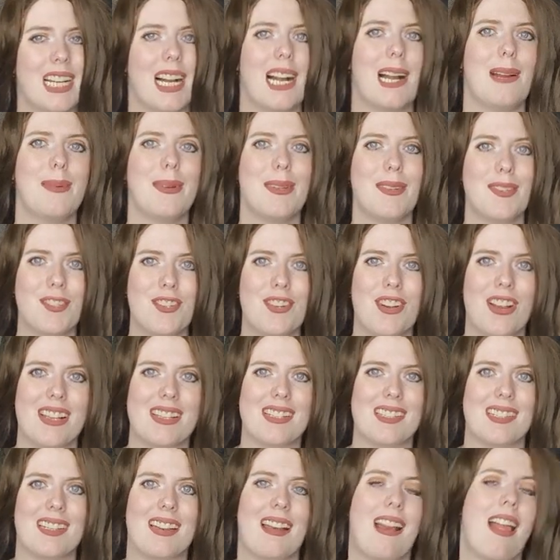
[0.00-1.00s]
I'm
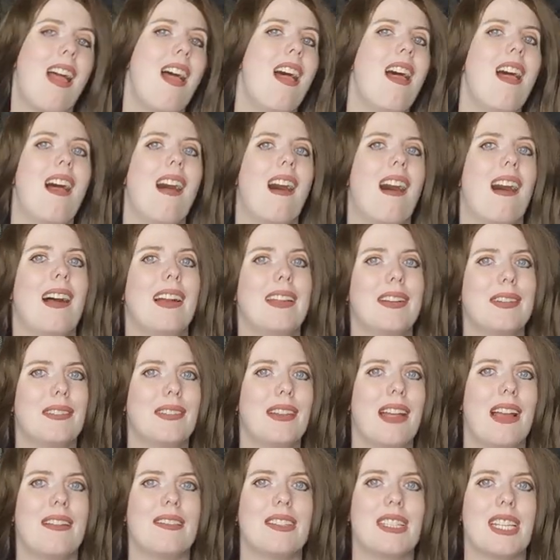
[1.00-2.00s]
interested. I
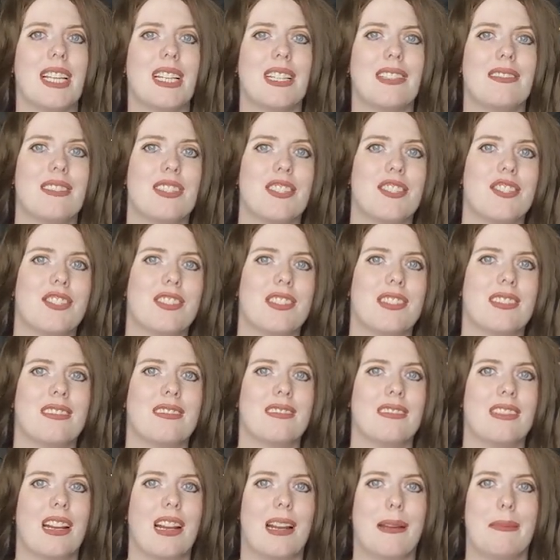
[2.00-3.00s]
don't have
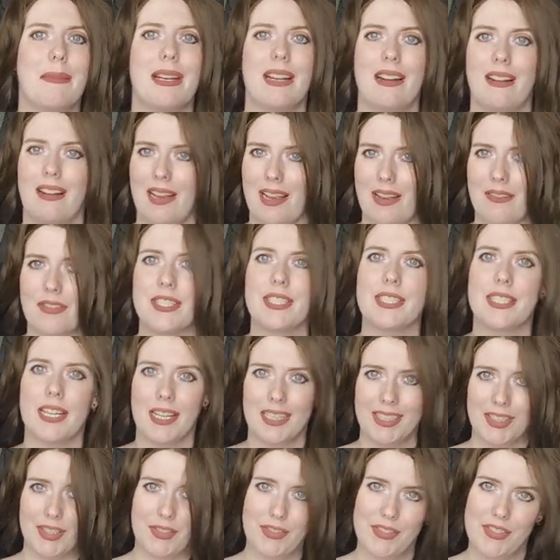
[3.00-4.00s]
television. I mean, I have a
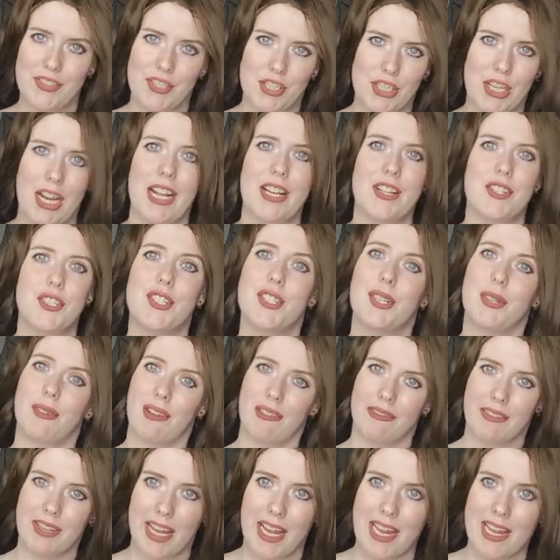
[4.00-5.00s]
television, I just don't
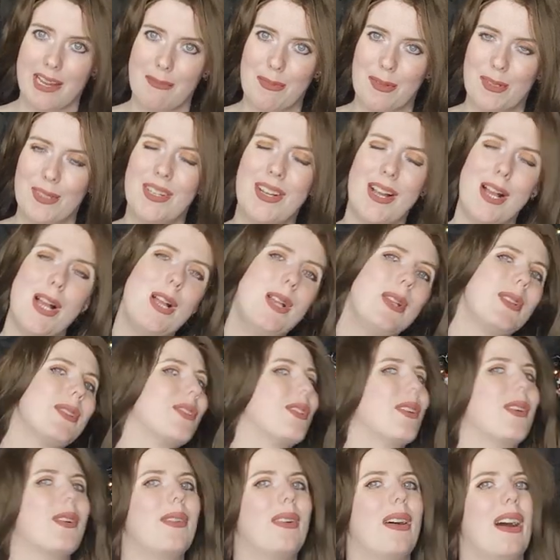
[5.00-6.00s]
have cable.
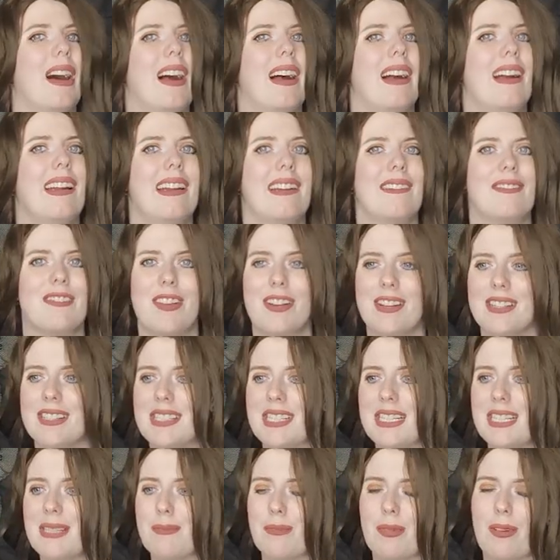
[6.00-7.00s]
So I have not
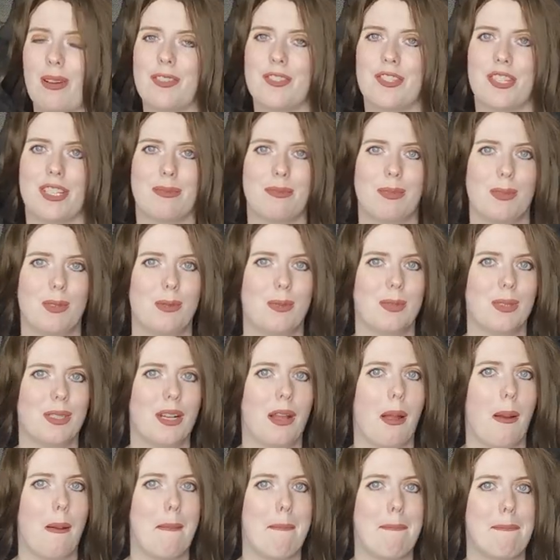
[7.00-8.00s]
seen Project Blue
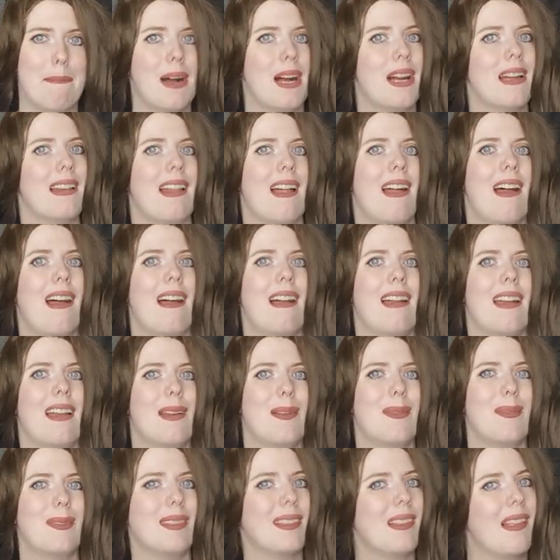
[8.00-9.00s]
Book, but
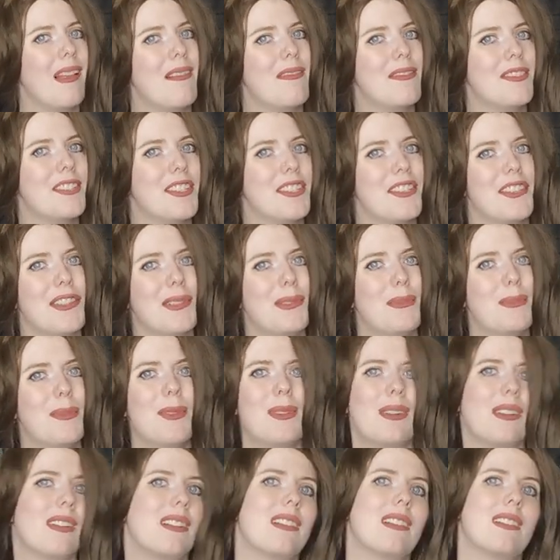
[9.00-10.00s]
I would love to know
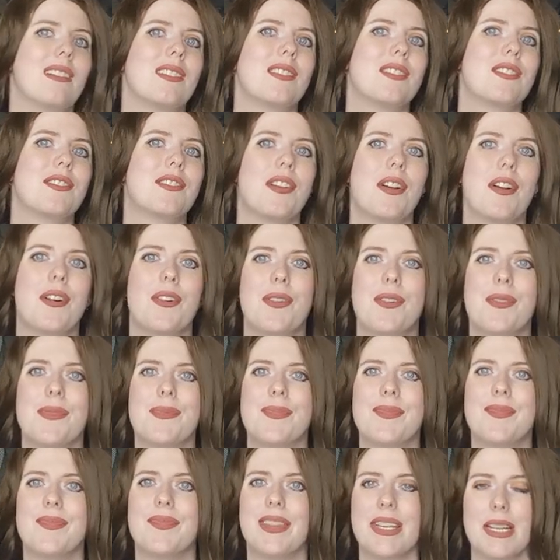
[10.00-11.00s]
more. So
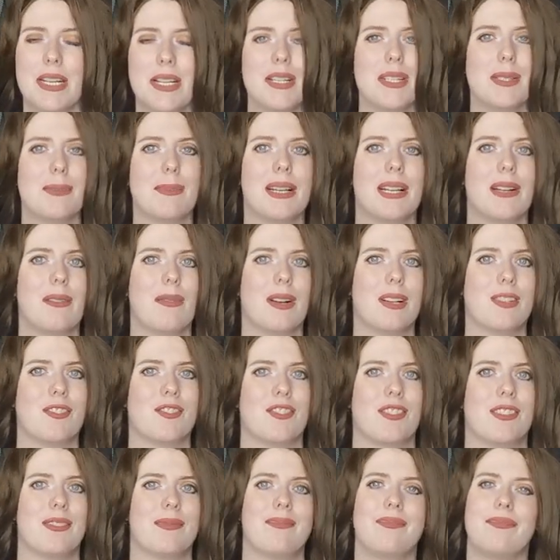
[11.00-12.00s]
here's my
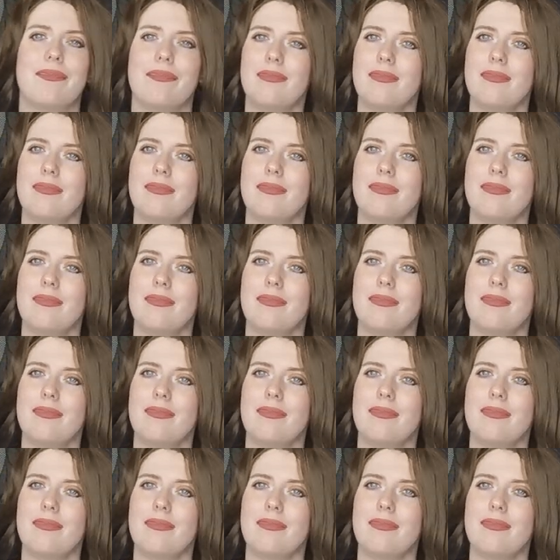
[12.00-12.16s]
question.